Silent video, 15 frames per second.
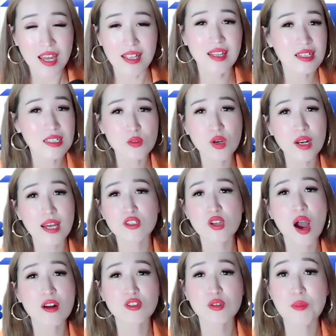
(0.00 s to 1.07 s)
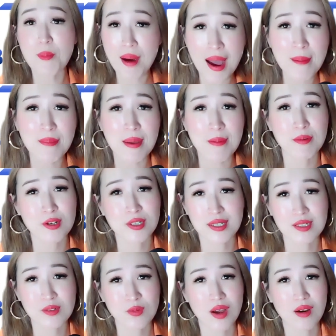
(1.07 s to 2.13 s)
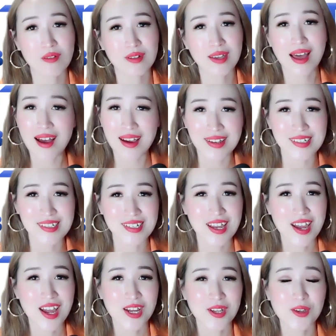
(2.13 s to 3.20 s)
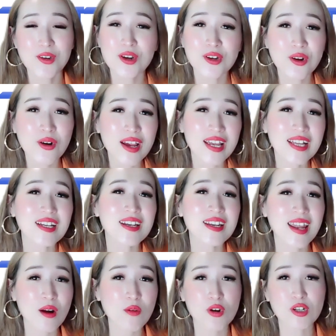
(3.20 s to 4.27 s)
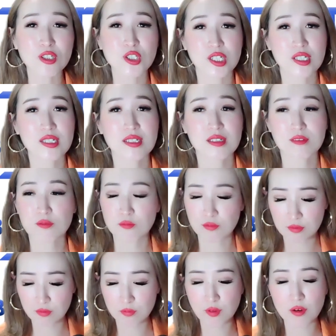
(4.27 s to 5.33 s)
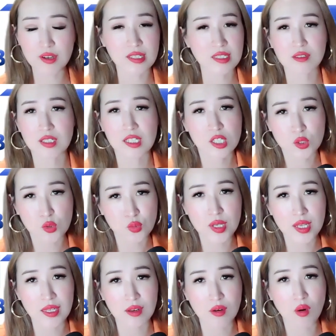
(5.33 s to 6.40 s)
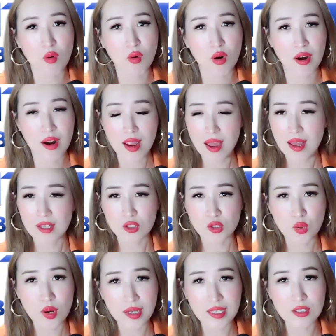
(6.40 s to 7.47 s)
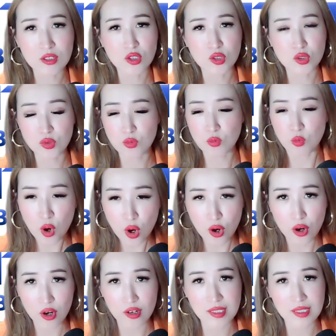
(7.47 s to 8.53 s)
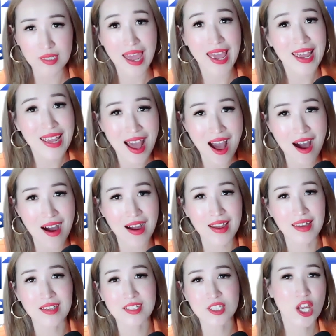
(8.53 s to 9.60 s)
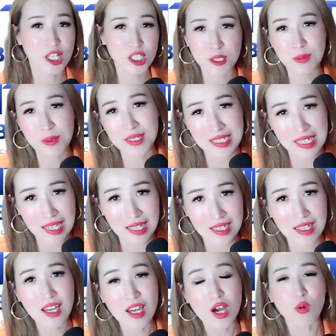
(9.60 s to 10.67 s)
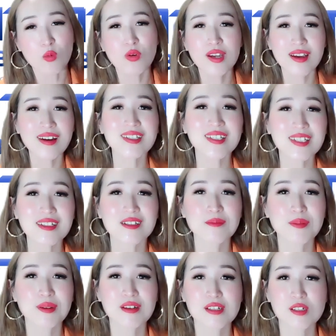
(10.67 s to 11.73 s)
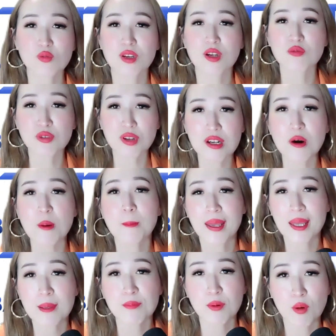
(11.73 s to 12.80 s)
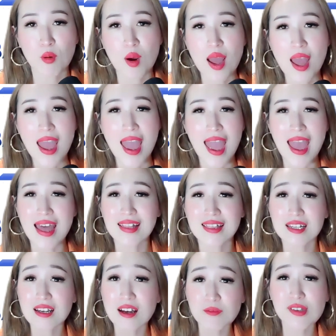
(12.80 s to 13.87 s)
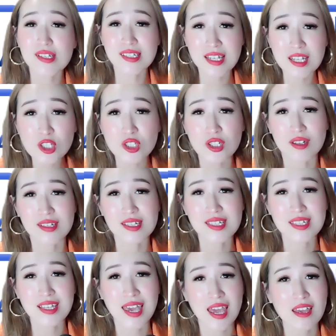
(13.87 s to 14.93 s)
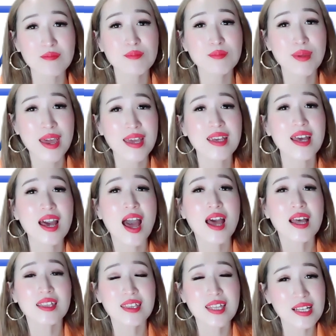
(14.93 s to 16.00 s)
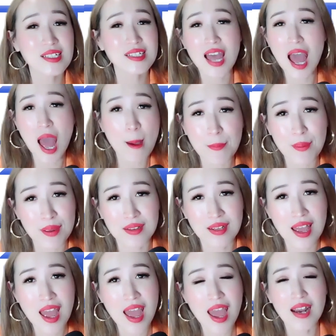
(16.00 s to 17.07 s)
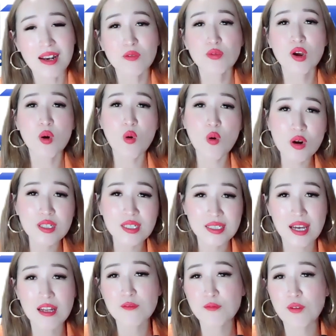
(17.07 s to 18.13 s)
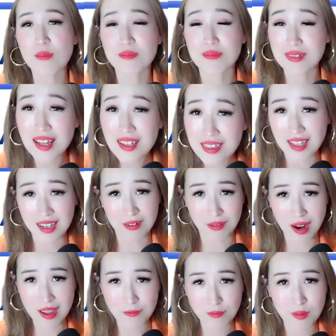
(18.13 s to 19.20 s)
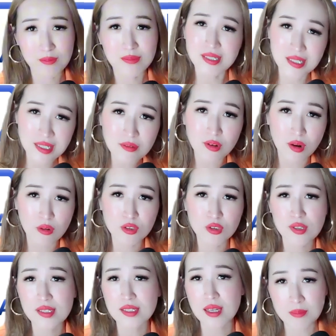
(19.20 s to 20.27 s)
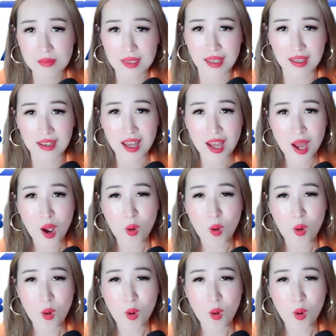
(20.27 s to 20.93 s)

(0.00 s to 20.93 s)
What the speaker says: And that's what I talk to my members as well. Guys, you're not in a network just focusing on the screen or talking to words, AI, ChatGPT. We are here because we are real people, and the conversations can make things happen. And we all start from nothing, right? From zero to something.